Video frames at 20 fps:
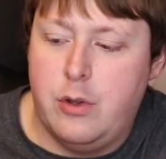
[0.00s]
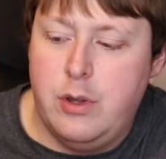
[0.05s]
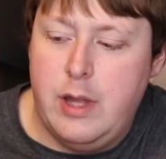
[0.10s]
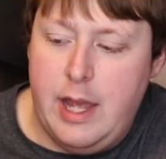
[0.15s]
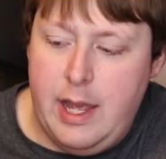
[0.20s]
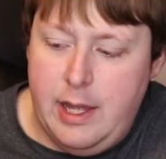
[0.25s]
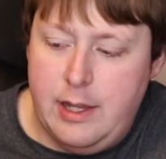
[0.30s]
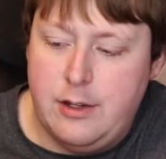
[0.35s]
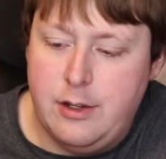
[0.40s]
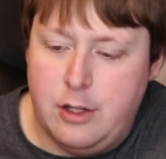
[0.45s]

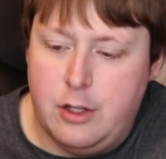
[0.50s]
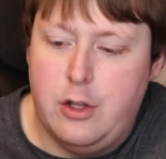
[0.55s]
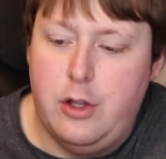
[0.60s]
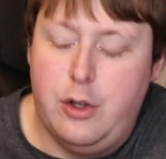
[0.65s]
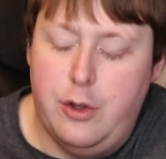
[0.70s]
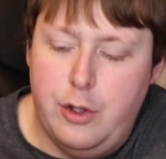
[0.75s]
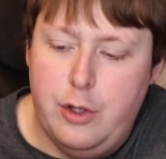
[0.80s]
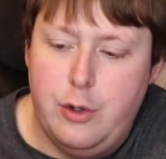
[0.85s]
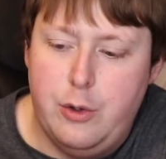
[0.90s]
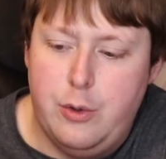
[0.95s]
and
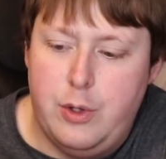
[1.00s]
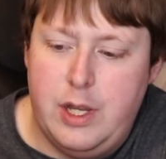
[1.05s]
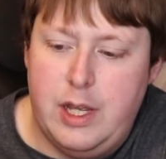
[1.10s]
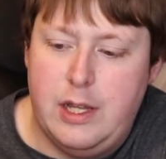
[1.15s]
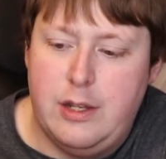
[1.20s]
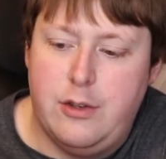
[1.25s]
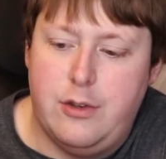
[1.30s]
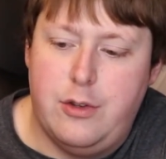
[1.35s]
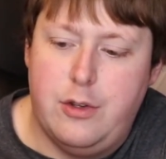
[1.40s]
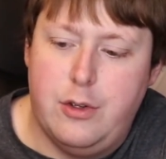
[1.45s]
include
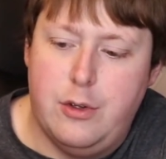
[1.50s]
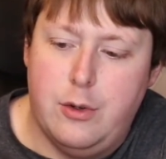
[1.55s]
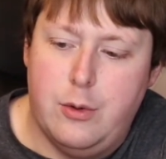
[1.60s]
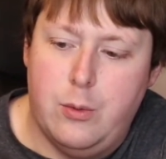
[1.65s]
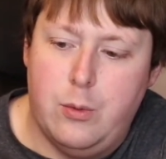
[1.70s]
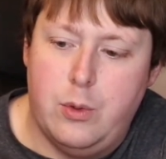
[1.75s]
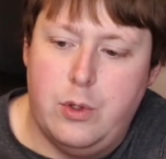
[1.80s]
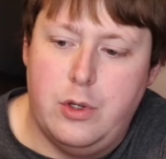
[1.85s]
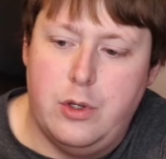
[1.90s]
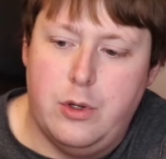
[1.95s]

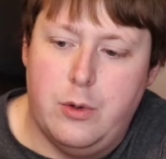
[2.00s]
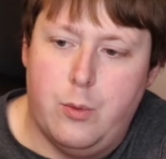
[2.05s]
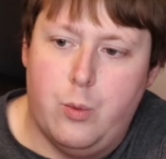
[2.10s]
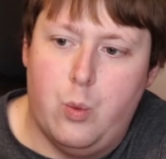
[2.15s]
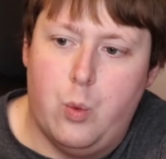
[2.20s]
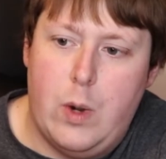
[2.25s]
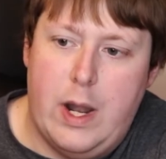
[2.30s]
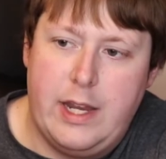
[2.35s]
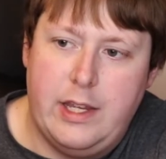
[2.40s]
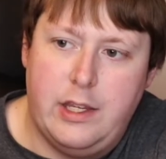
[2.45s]
into your
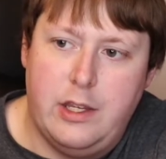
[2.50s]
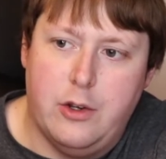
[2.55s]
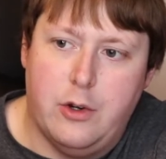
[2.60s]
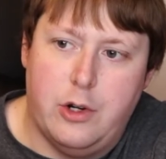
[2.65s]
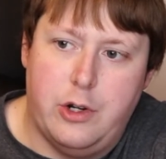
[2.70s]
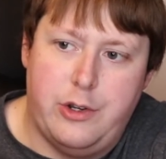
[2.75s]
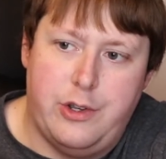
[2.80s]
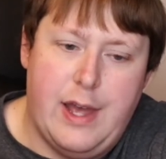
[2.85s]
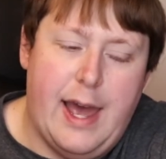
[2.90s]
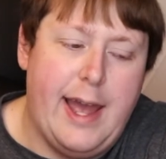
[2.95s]

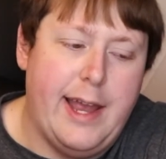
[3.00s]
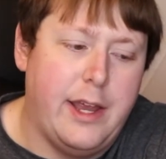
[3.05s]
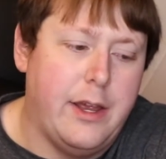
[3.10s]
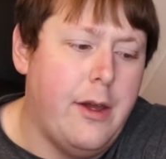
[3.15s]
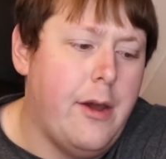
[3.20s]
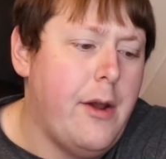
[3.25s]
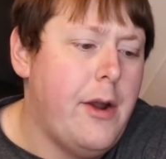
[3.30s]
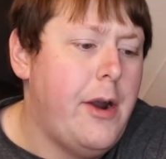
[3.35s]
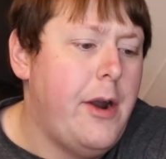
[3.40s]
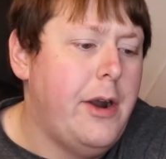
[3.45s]
regular
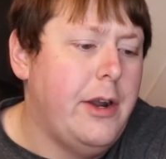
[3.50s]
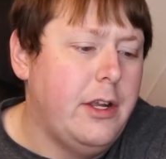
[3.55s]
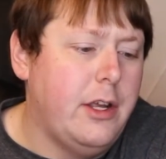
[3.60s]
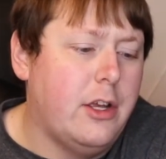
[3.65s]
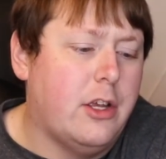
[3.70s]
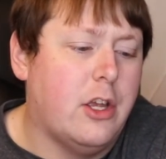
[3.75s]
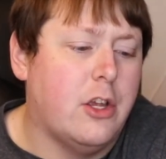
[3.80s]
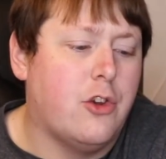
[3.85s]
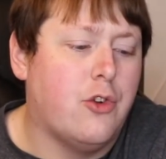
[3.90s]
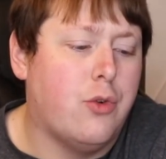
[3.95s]
diet.
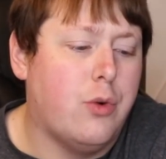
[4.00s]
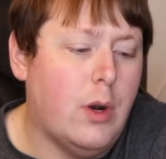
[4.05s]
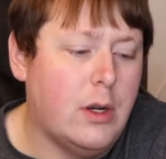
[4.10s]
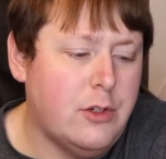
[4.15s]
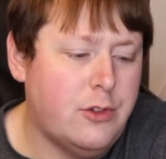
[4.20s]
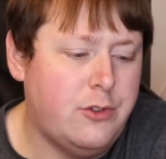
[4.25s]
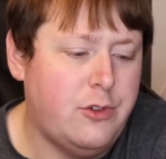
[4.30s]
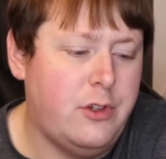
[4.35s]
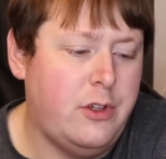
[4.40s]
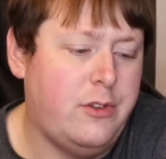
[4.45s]
You could
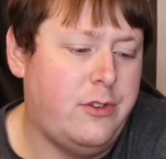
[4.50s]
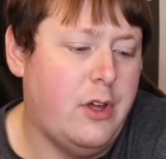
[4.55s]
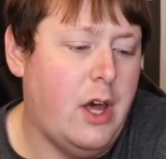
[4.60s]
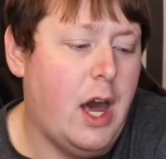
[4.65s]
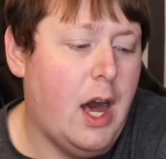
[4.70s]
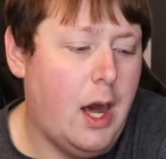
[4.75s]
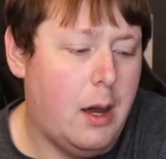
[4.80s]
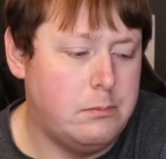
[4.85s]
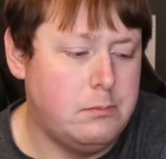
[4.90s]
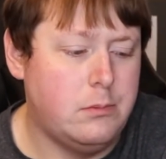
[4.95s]
crush these
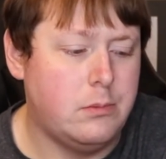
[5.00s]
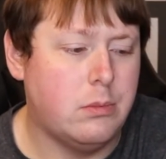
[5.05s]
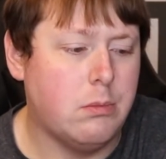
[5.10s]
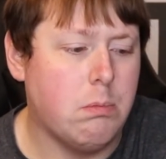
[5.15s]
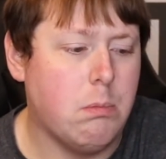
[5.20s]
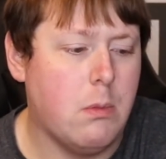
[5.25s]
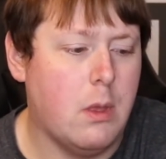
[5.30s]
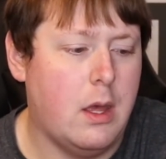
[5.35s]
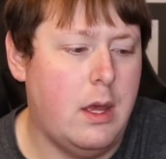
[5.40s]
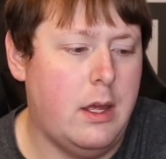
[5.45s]
up
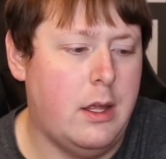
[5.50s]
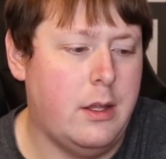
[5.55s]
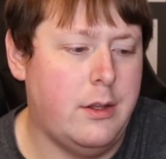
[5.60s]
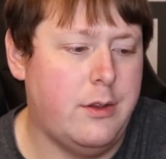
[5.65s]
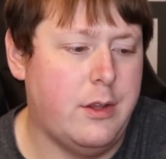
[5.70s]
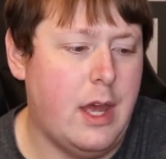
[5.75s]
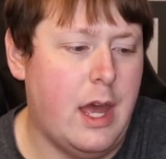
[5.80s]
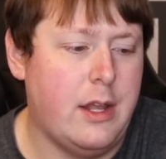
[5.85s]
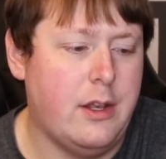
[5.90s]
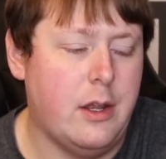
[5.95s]

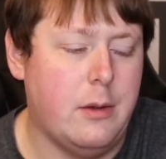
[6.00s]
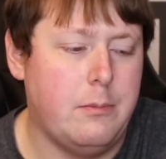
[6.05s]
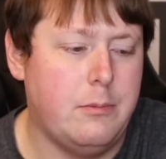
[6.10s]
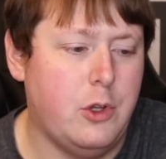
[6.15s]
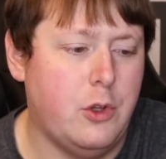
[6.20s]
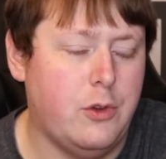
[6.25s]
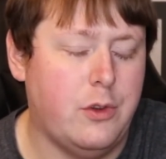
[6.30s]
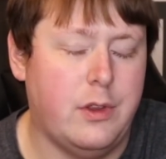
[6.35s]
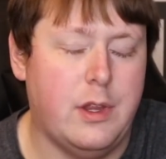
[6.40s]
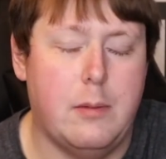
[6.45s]
and end up
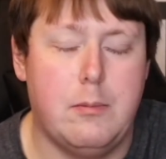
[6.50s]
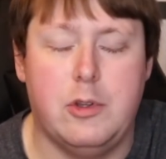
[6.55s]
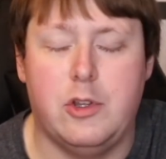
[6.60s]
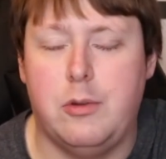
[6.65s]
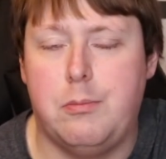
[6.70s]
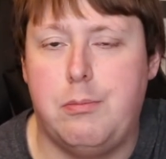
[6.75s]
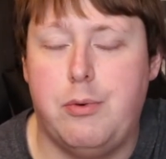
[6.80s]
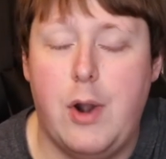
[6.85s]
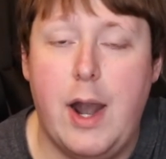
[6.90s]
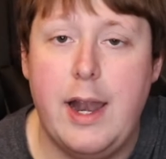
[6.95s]
using them as
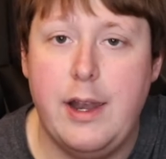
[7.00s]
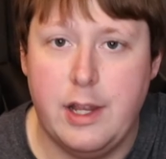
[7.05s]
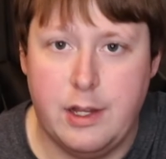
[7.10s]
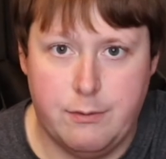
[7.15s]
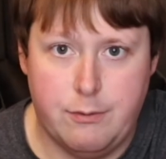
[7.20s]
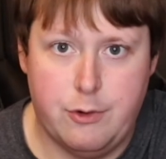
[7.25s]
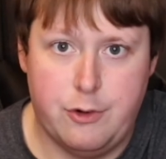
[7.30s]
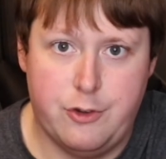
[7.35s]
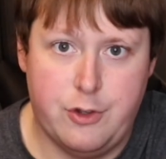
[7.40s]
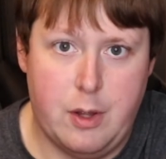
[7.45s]
a
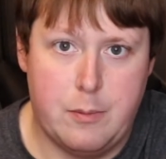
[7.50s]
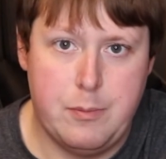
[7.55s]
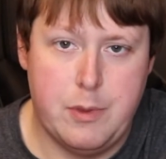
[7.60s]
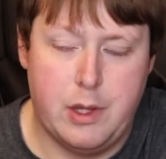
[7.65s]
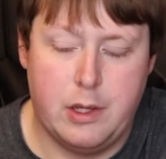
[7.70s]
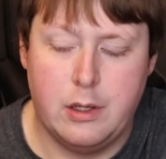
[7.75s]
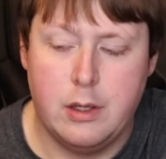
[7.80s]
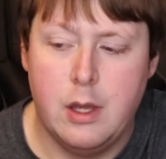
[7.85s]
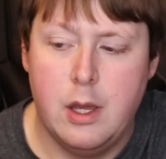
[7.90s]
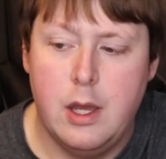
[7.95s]
breading for
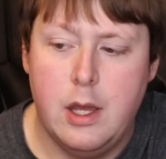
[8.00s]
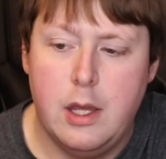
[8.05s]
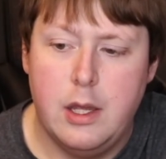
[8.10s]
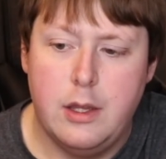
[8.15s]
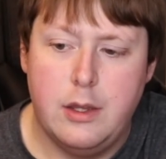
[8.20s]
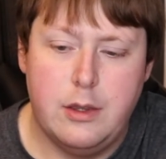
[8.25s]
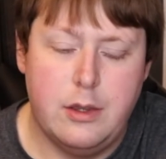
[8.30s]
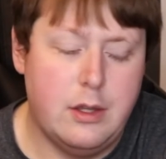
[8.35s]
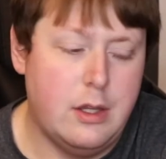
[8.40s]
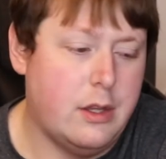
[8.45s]
something.
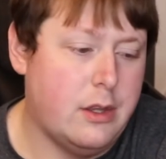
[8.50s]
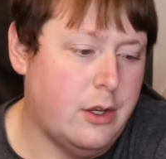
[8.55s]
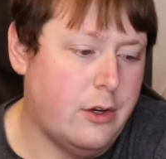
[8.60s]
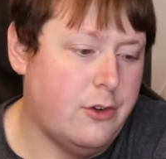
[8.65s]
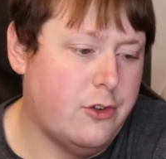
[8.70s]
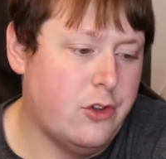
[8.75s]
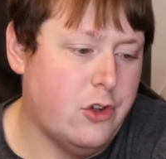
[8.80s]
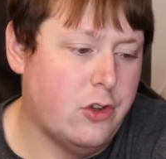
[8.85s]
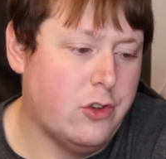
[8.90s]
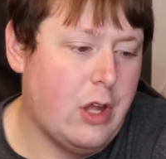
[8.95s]

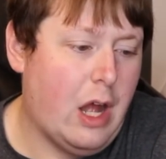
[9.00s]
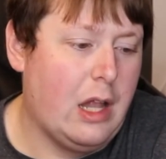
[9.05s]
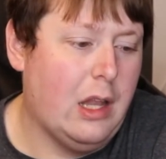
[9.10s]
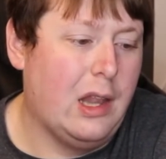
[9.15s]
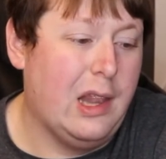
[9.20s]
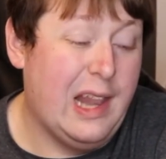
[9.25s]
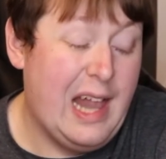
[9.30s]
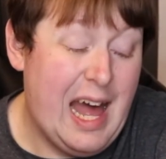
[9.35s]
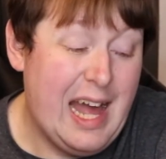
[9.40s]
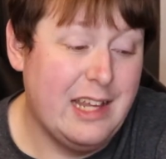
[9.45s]
There's just a
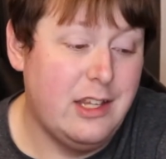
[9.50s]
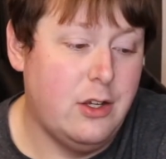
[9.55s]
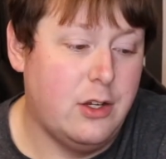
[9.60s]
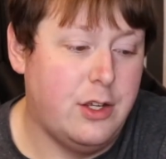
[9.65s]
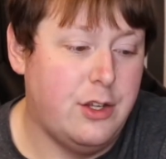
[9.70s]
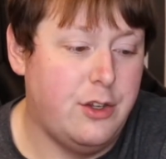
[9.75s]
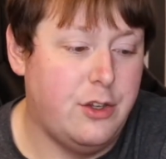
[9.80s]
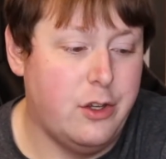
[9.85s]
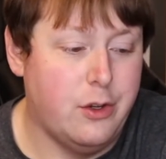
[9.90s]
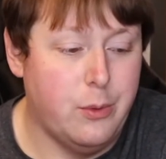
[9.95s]
lot you
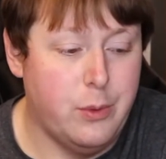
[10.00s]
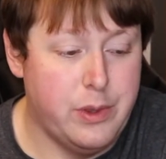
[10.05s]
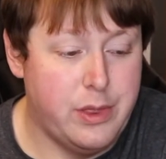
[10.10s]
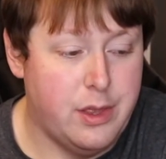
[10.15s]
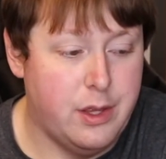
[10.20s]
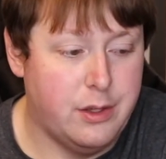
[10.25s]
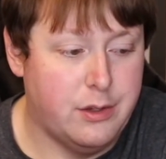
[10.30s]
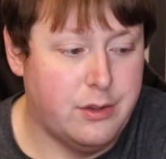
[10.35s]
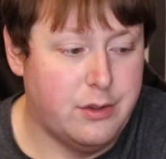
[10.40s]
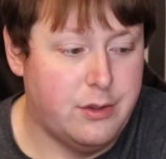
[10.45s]
can do with
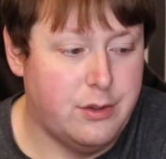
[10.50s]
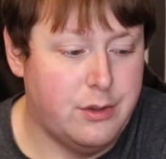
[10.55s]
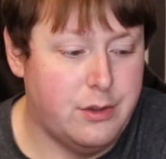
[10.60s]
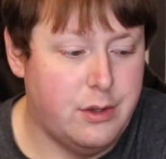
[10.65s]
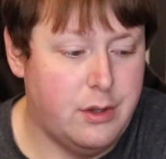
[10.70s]
this